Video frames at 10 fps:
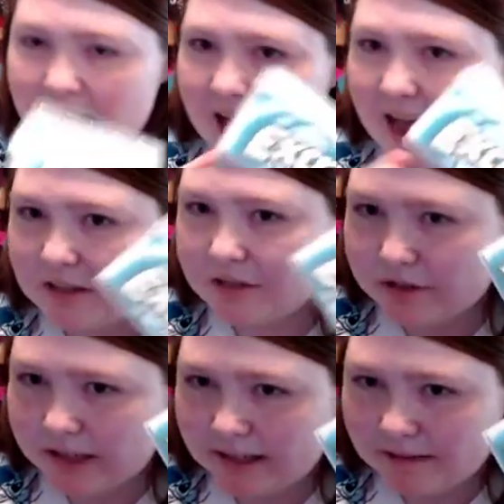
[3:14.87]

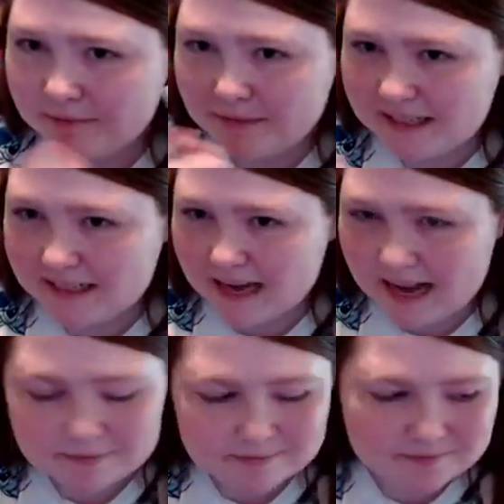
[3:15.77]
extra mint
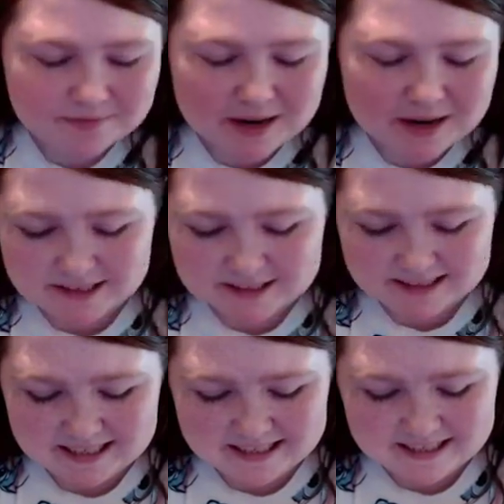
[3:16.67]
gum
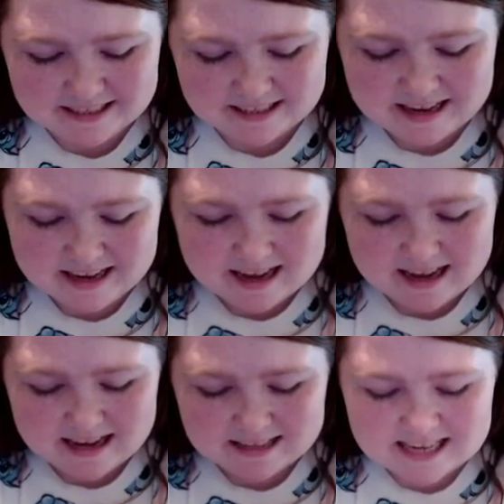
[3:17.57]
apparently.
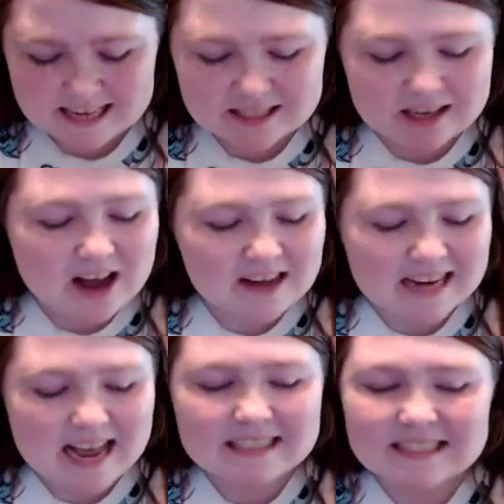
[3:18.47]
It's, it's
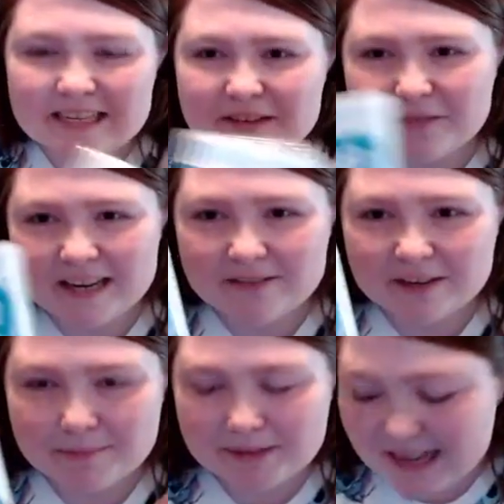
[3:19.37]
long-lasting
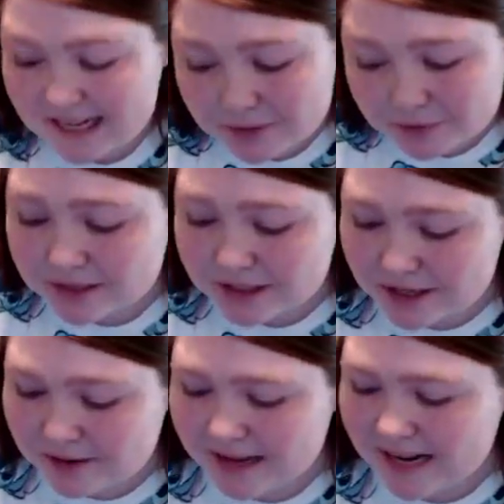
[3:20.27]
flavor, but that's cool to
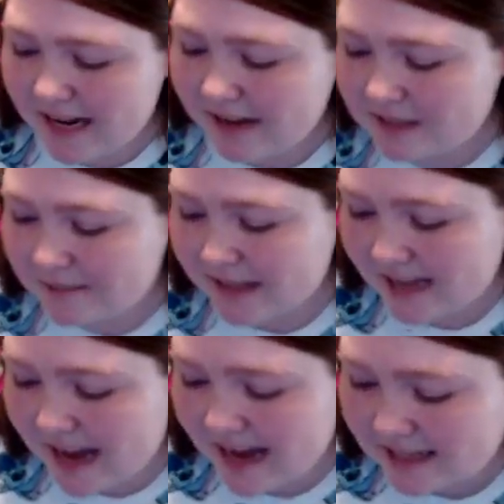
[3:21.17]
know that I have some of
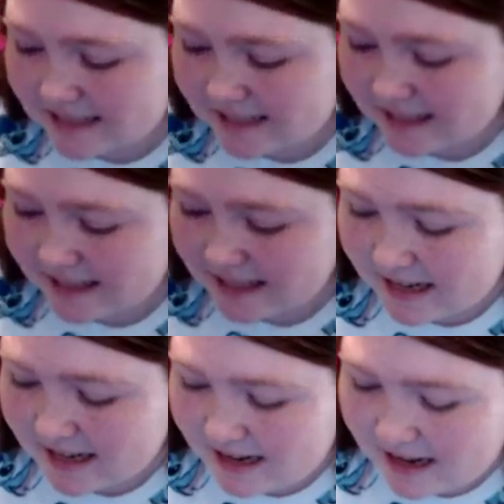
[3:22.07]
that.
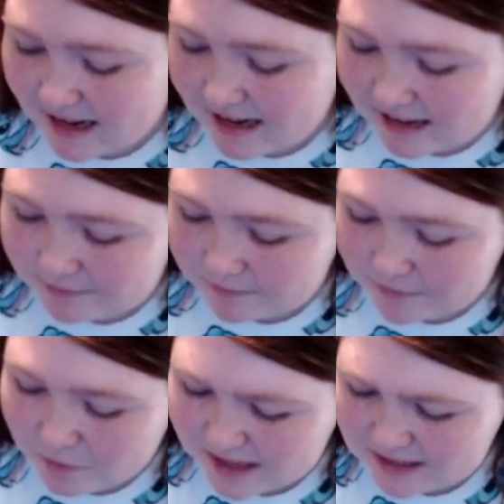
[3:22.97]

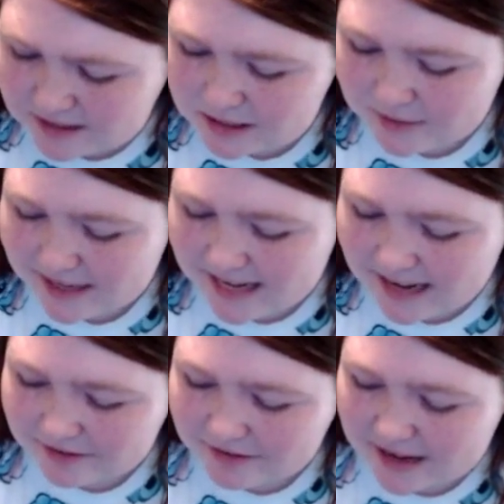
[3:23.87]
Um, what else do I
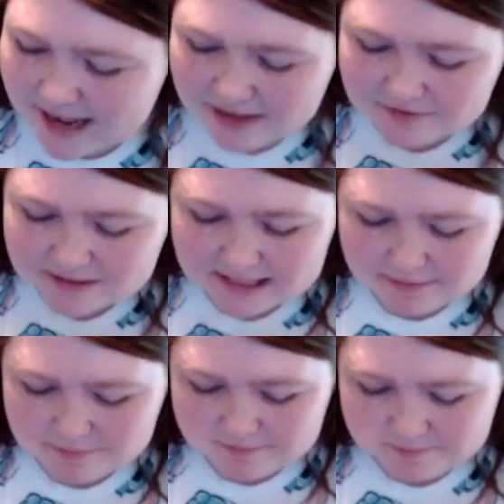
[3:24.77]
have? I have
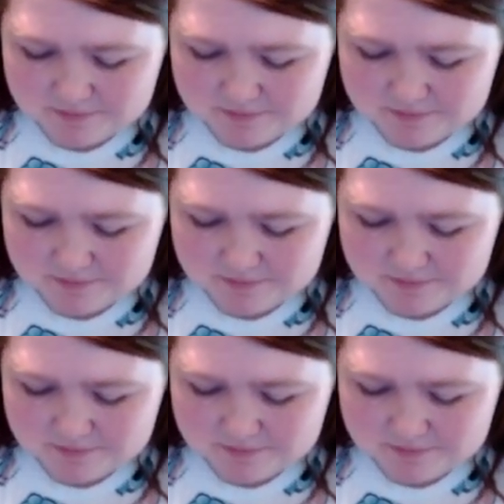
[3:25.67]
some